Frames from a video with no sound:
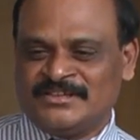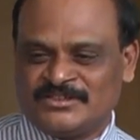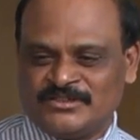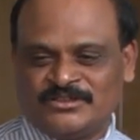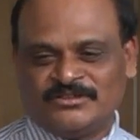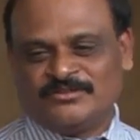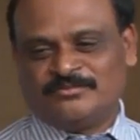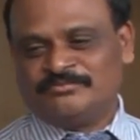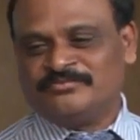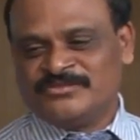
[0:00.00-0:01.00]
So
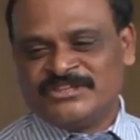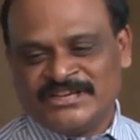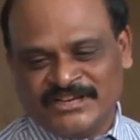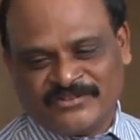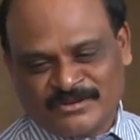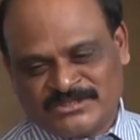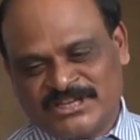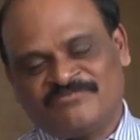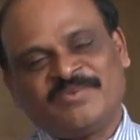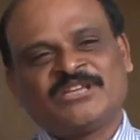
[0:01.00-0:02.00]
journey from
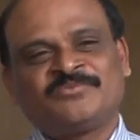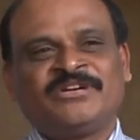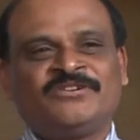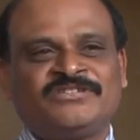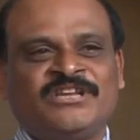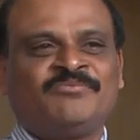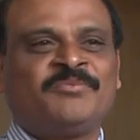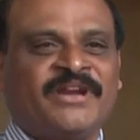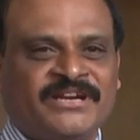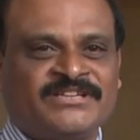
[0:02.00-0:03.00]
CFP aspirant to CFP
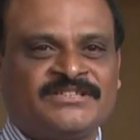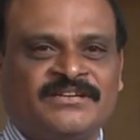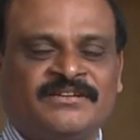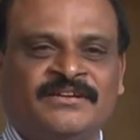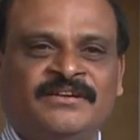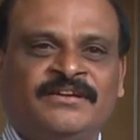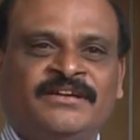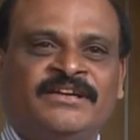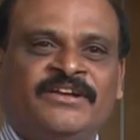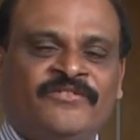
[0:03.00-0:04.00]
practitioner.
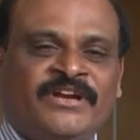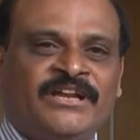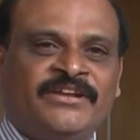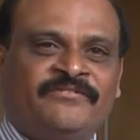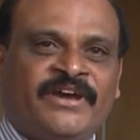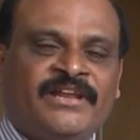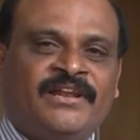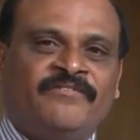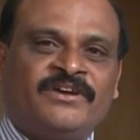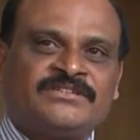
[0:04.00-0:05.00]
Definitely while
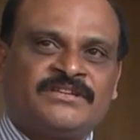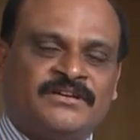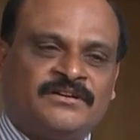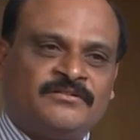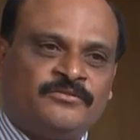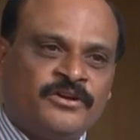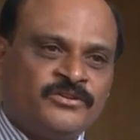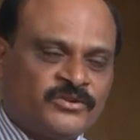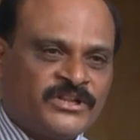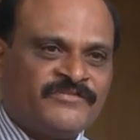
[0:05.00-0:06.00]
I was going
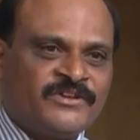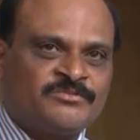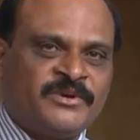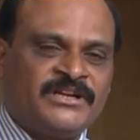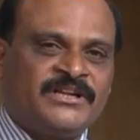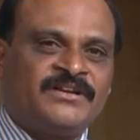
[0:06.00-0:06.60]
through the investment